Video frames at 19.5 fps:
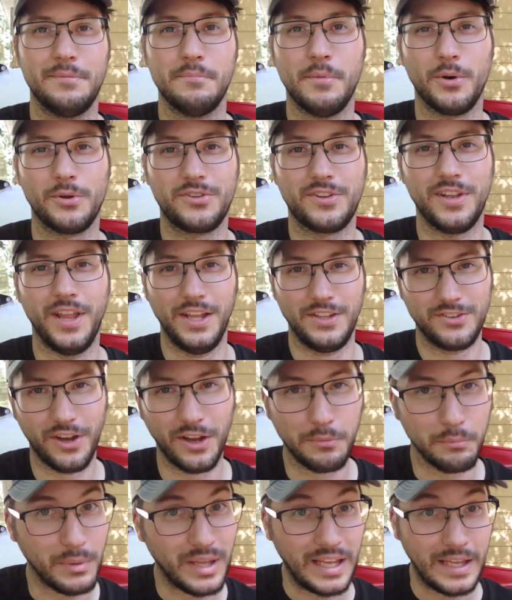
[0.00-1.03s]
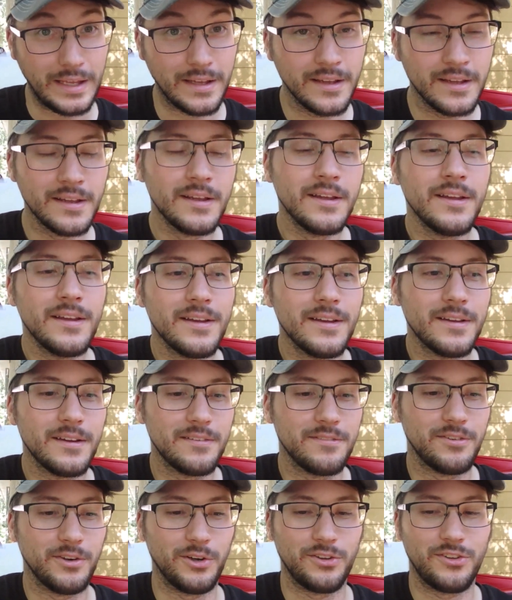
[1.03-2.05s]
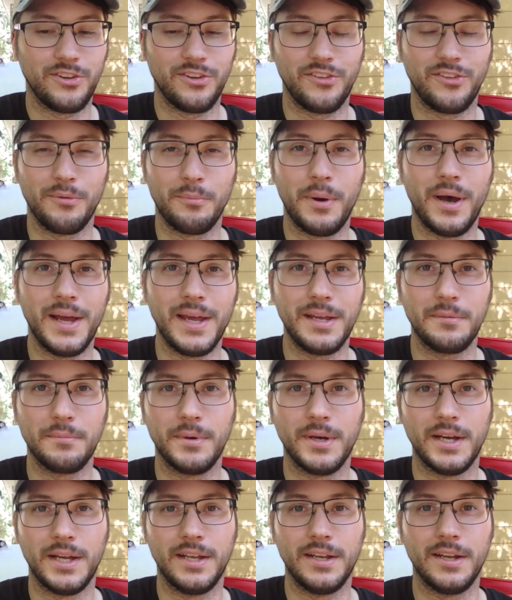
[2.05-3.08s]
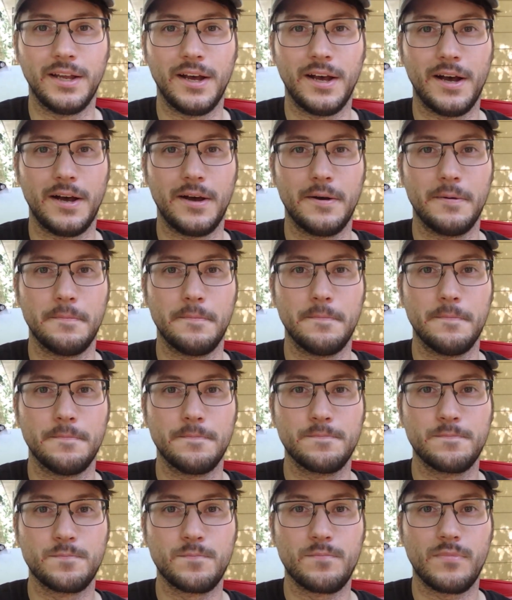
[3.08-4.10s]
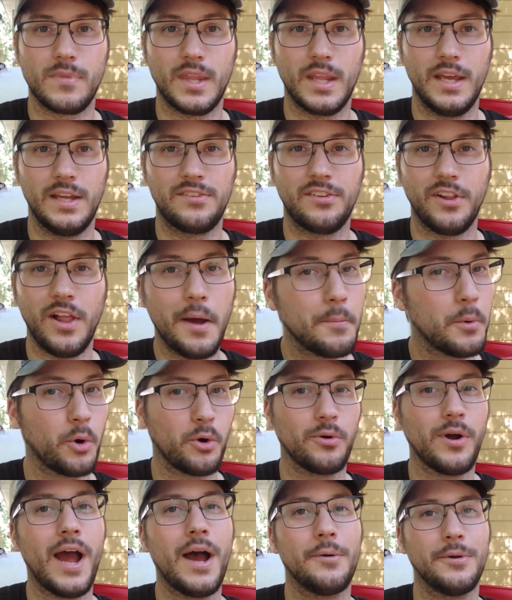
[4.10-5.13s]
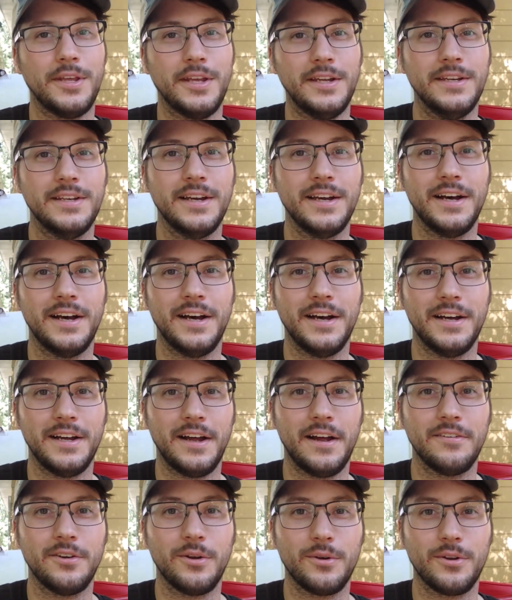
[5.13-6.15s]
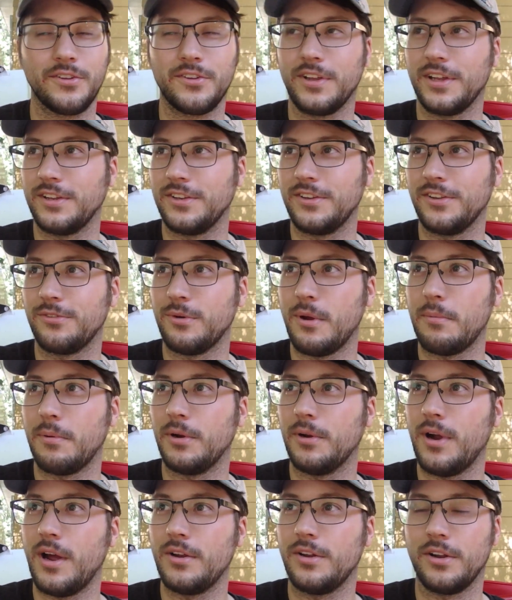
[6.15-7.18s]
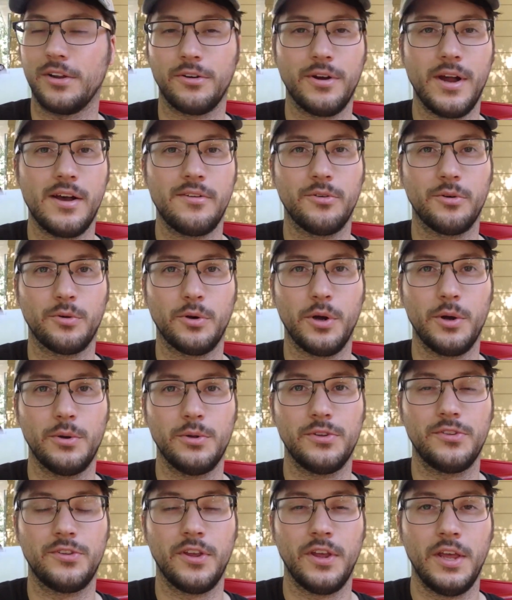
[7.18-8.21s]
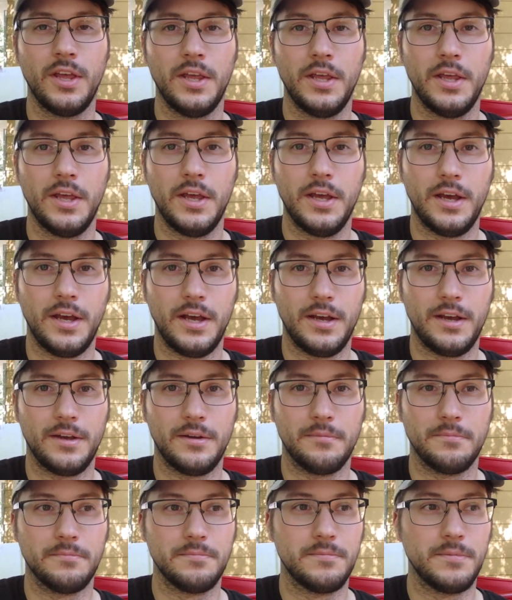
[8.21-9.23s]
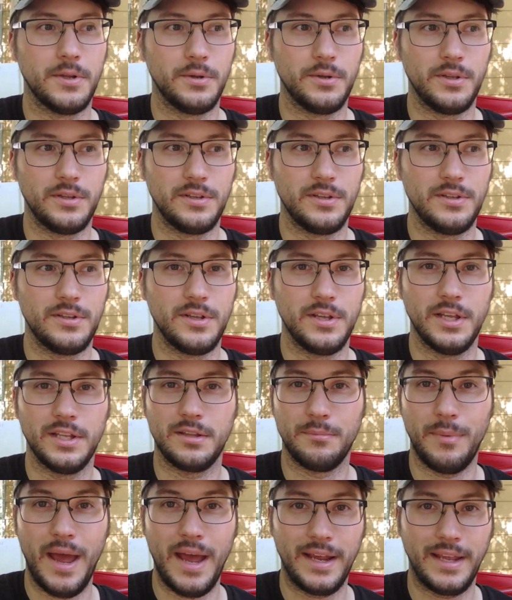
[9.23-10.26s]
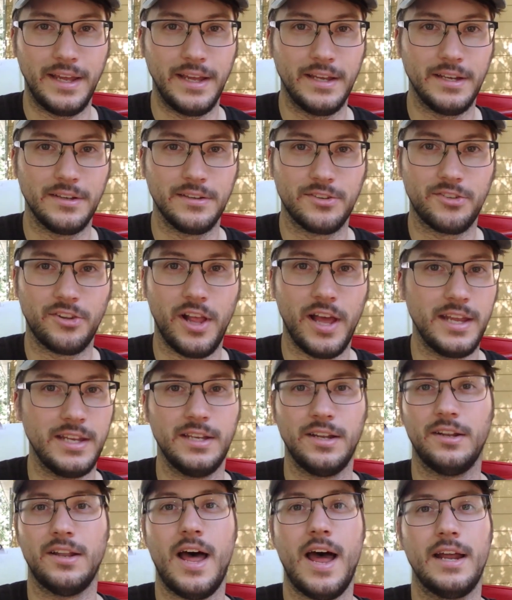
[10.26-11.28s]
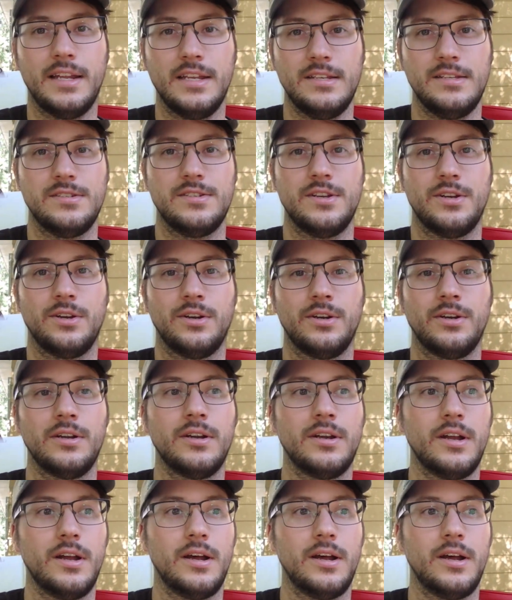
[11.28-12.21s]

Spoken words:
Most of that's on me versus the bike, but it's a lot more rowdy. I noticed, like, just ripping around on gravel roads, you know, you can get the back end sliding a lot easier.